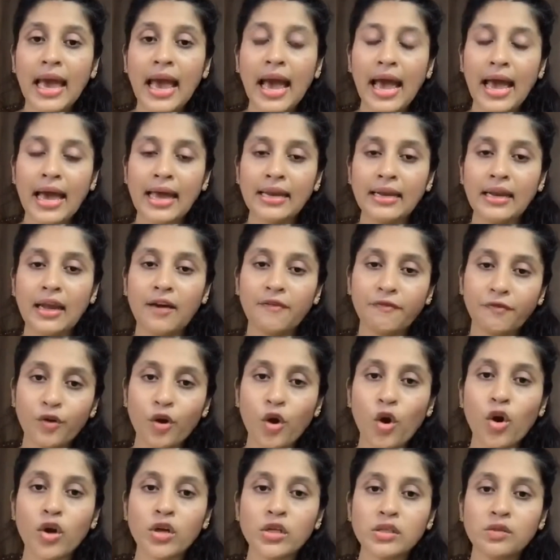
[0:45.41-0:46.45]
and of
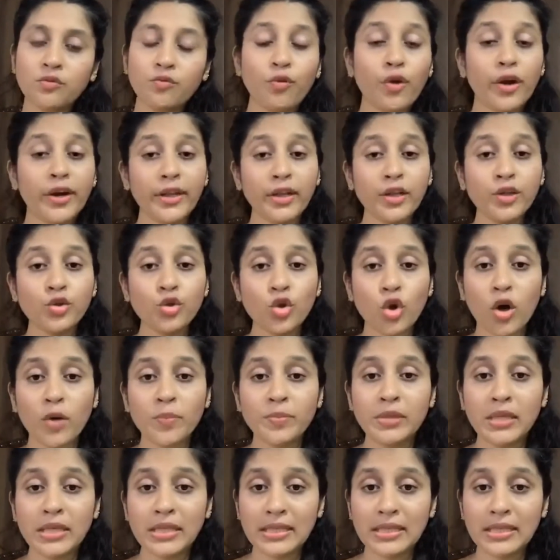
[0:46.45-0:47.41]
course what are the jobs